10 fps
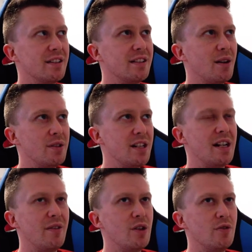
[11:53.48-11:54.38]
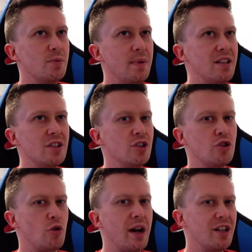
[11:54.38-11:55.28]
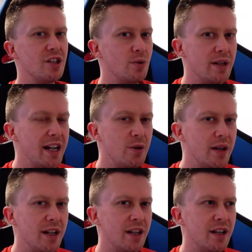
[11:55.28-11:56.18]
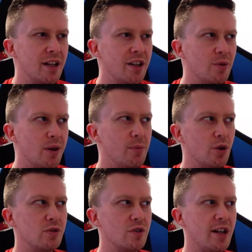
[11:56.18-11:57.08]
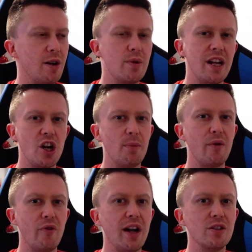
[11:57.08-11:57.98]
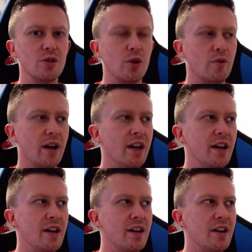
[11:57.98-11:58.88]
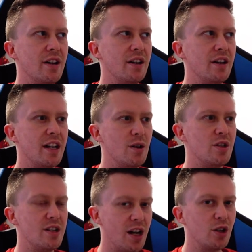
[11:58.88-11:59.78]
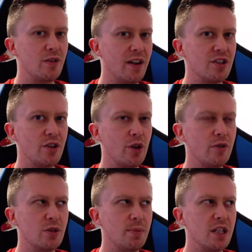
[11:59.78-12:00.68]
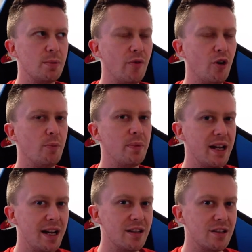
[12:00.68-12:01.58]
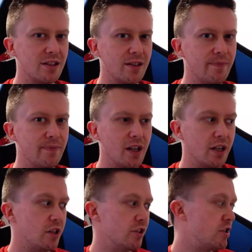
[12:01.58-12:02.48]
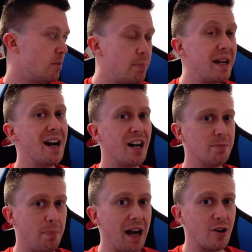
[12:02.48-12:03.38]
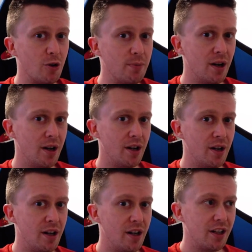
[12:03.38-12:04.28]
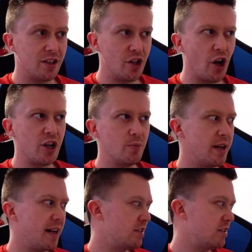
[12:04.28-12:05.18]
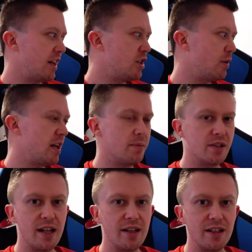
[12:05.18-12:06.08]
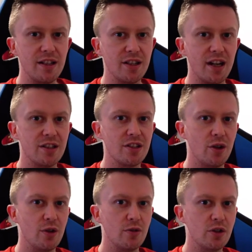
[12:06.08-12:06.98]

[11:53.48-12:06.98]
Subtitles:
that it didn't have enough space. It just tried to do it anyway. Where most of the time when you copy files over, it usually tells you that there's not enough space before it begins. And because it's a big ass backup, it's annoying when it gets to like 20% and then decides there's not enough